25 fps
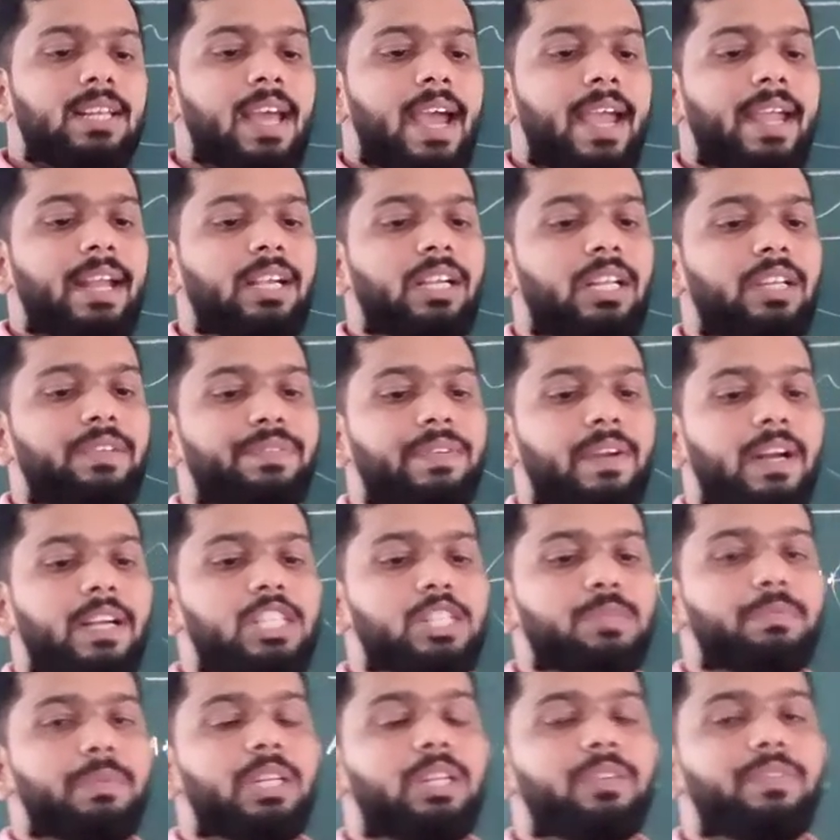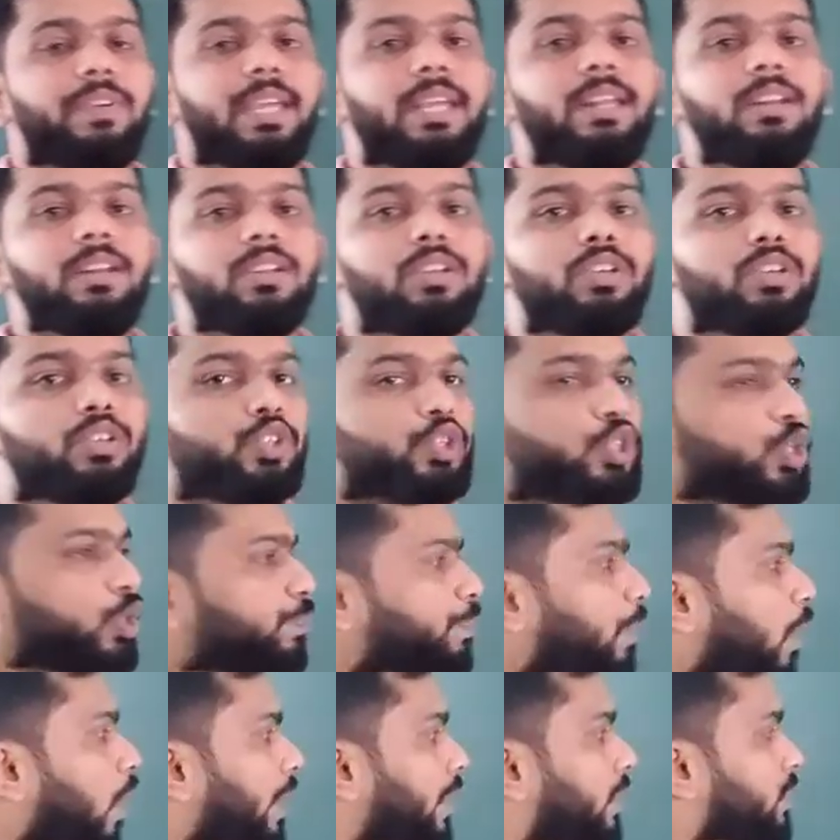line difference between 2
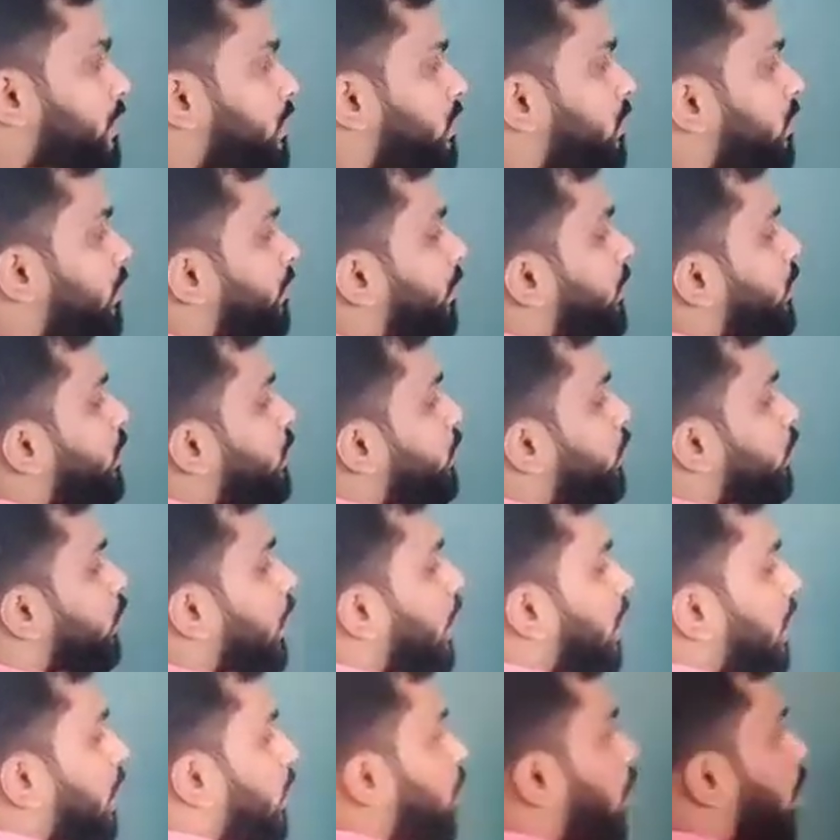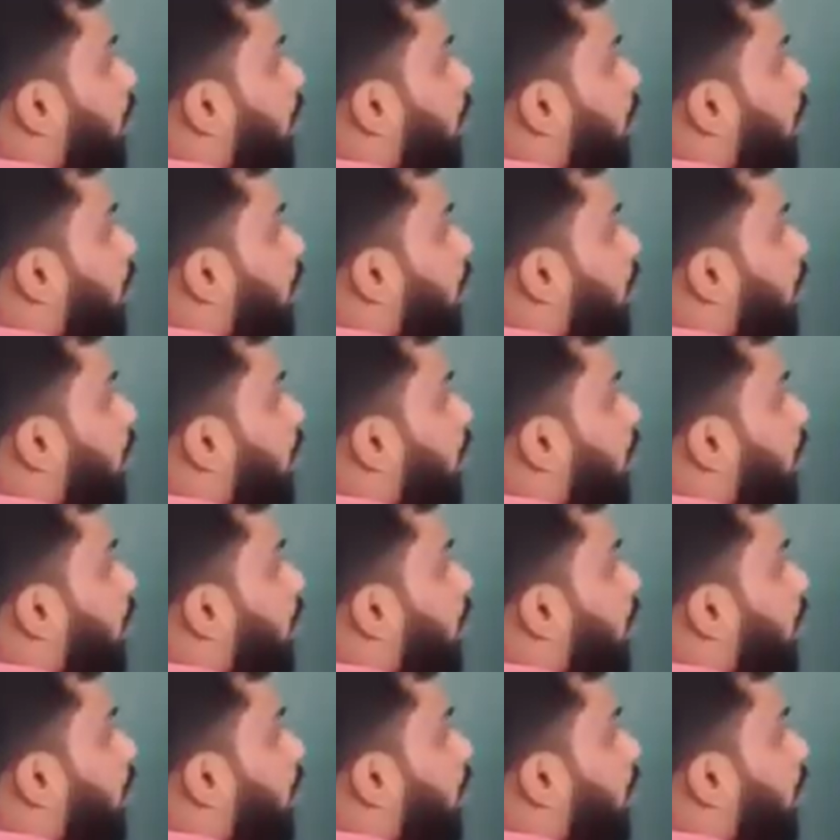points. These two are